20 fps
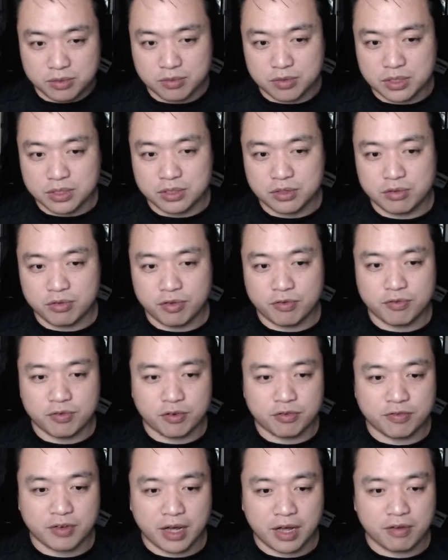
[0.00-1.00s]
1, 2, 3,
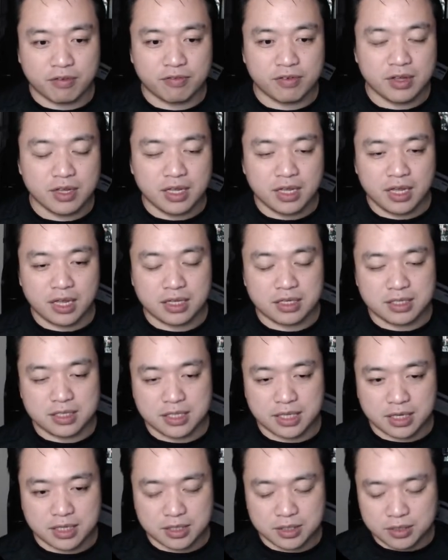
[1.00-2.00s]
4, 5, and
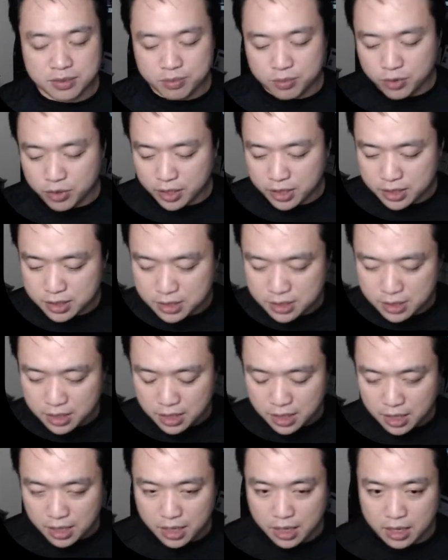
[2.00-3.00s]
6 points
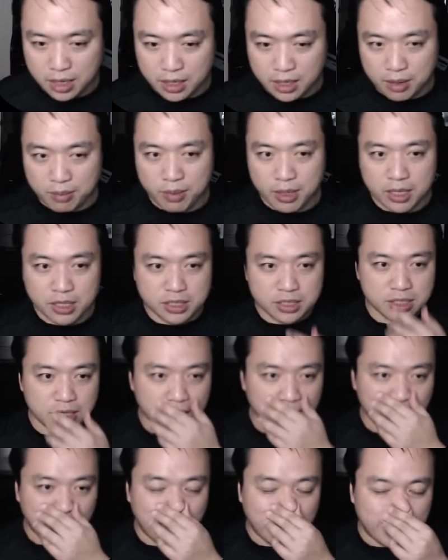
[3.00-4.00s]
in an image.
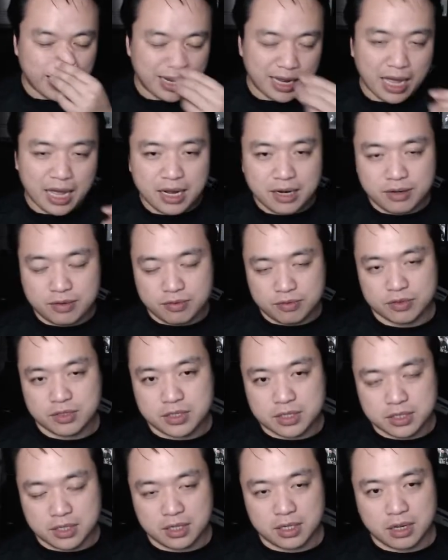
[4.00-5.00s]
And that
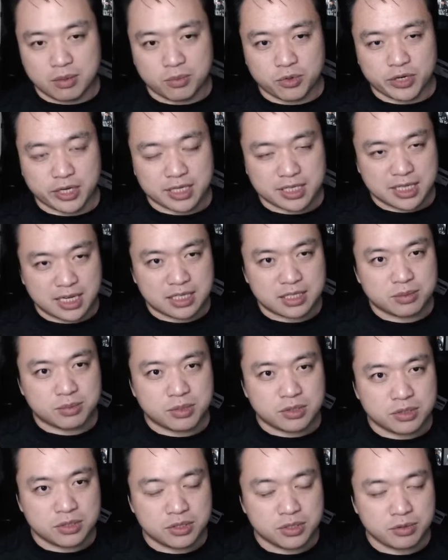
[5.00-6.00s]
was a lot more
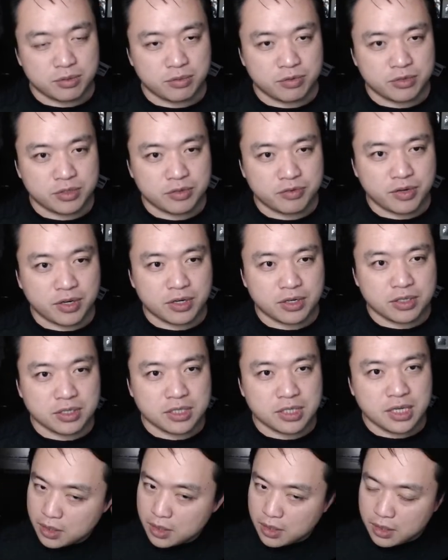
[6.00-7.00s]
accessible to
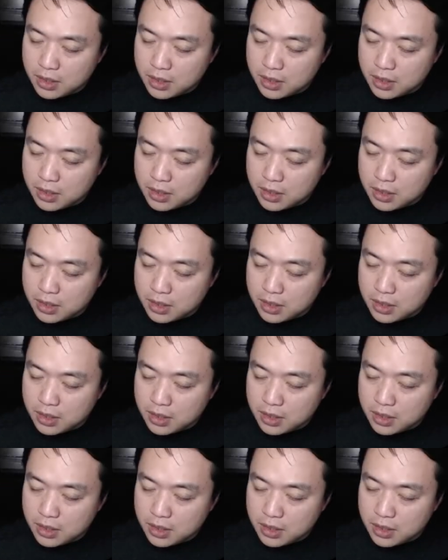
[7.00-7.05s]
readers.